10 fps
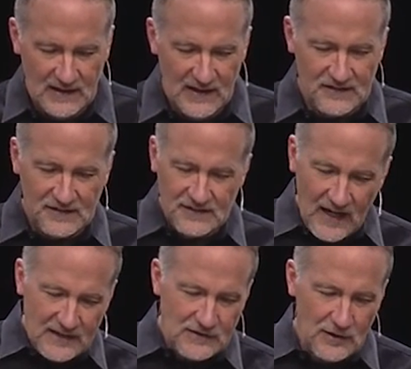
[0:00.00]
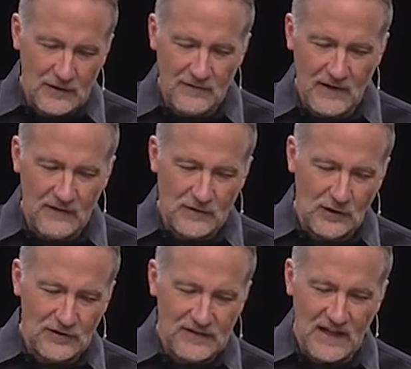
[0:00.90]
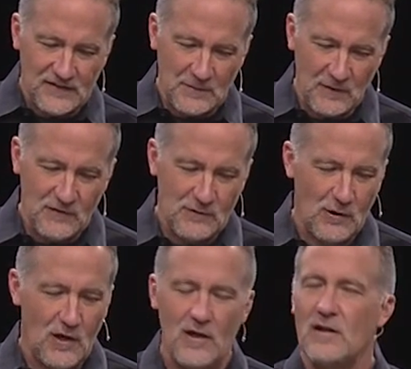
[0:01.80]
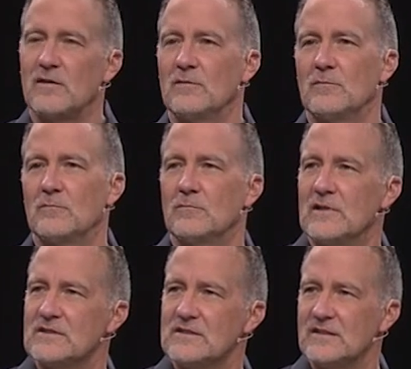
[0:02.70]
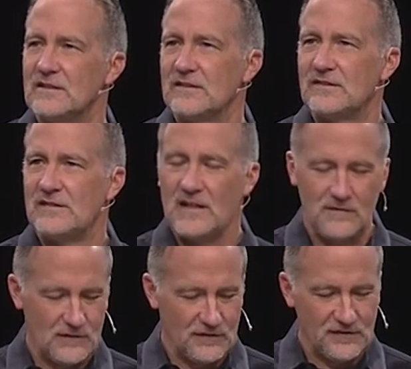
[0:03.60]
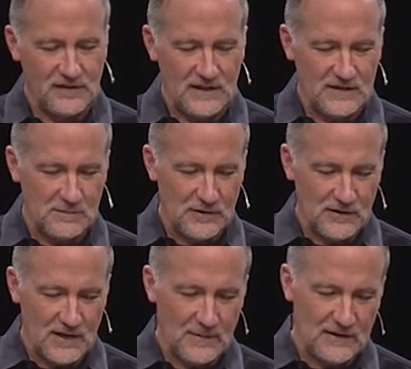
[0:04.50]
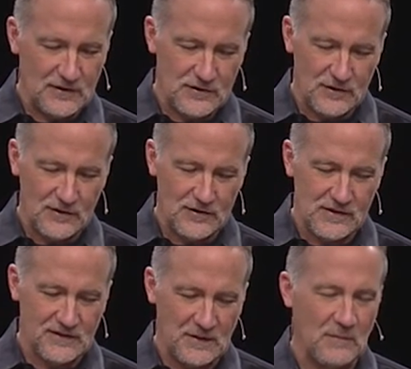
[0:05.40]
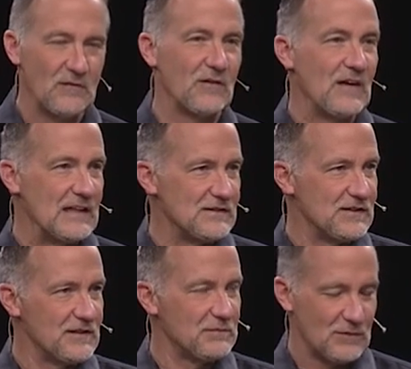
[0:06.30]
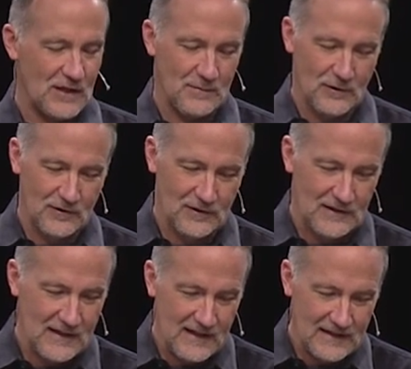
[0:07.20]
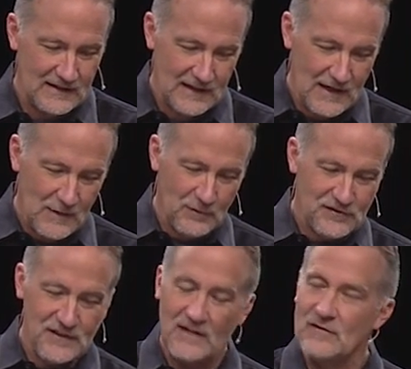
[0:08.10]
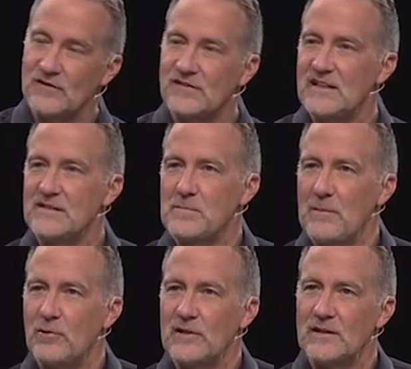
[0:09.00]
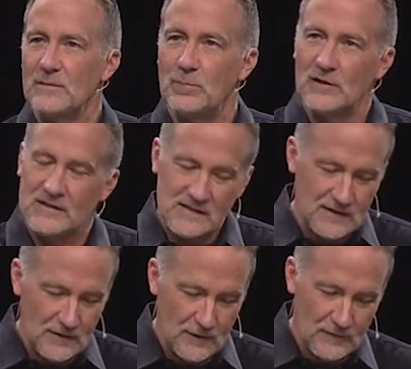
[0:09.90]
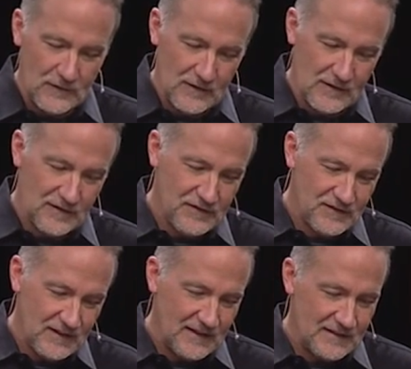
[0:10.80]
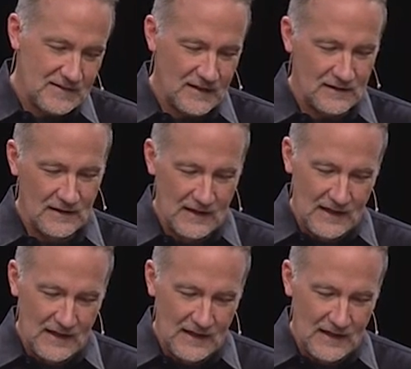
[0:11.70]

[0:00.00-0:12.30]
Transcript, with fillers: As a side note, I've, I've, noticed how some of you all want to save your seats when you come into church, and some of our volunteers will come early and will save their seats by putting their bulletin over their seats. And